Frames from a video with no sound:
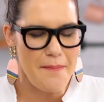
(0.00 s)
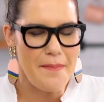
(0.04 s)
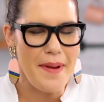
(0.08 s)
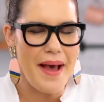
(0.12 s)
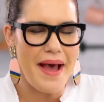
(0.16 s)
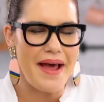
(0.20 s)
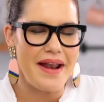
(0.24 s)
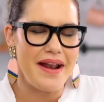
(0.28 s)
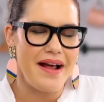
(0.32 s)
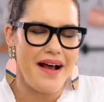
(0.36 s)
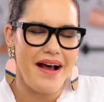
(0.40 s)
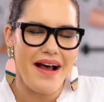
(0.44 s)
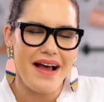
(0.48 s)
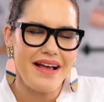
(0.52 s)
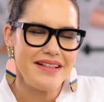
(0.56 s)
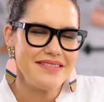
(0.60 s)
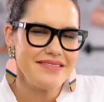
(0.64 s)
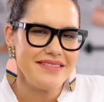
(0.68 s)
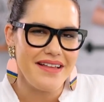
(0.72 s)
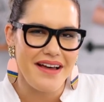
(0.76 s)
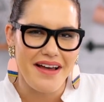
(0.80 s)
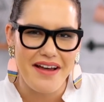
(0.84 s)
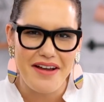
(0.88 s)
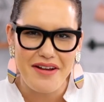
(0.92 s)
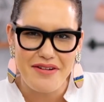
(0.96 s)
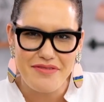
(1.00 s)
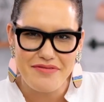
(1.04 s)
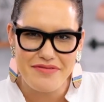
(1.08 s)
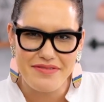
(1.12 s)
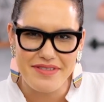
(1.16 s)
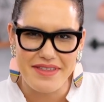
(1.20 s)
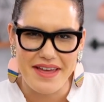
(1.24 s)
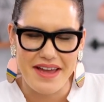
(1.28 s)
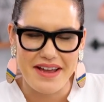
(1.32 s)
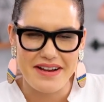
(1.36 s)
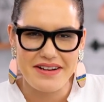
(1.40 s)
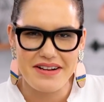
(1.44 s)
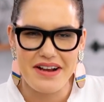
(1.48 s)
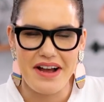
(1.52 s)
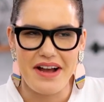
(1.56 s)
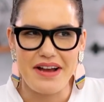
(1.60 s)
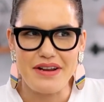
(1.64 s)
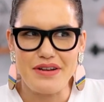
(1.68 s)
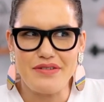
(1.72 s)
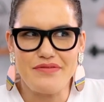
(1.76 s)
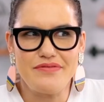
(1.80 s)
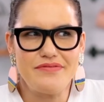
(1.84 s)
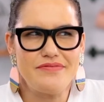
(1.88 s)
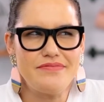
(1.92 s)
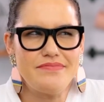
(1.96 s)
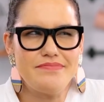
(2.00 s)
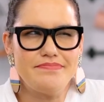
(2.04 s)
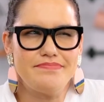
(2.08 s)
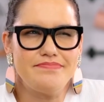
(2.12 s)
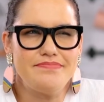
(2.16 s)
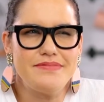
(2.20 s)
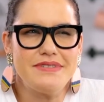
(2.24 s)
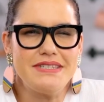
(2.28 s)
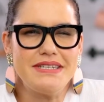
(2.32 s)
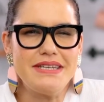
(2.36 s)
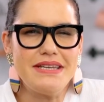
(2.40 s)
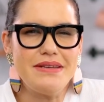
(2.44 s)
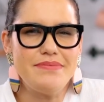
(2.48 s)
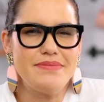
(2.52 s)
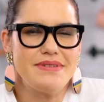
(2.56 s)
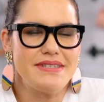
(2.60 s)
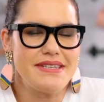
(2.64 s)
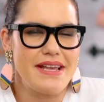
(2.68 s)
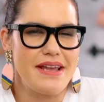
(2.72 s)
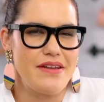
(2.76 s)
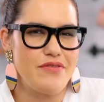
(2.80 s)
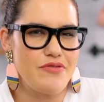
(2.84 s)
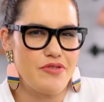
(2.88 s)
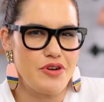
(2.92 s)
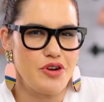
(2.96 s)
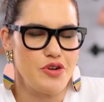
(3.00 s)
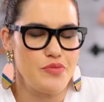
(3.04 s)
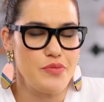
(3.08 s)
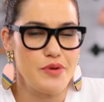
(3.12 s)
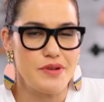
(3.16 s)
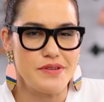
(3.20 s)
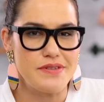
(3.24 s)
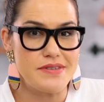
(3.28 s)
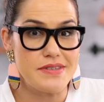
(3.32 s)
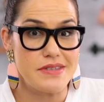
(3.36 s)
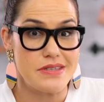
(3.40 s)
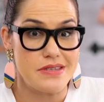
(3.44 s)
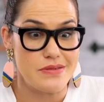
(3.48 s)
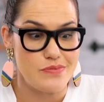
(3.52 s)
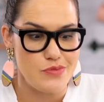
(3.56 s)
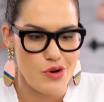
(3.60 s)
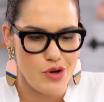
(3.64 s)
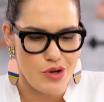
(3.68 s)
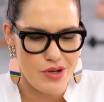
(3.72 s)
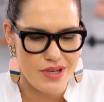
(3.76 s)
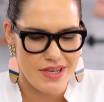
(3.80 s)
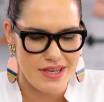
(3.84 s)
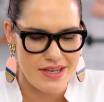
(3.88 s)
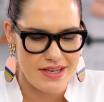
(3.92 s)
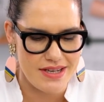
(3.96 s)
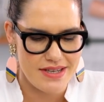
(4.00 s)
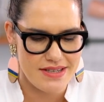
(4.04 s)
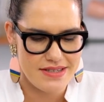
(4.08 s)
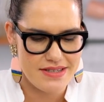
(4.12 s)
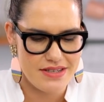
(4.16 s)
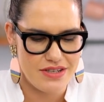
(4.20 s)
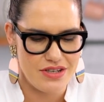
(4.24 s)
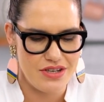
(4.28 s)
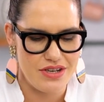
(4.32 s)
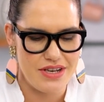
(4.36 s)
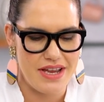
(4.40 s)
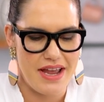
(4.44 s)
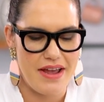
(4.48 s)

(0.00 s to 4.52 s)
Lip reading: but I love that kind of deep, savoury, almost smokiness that you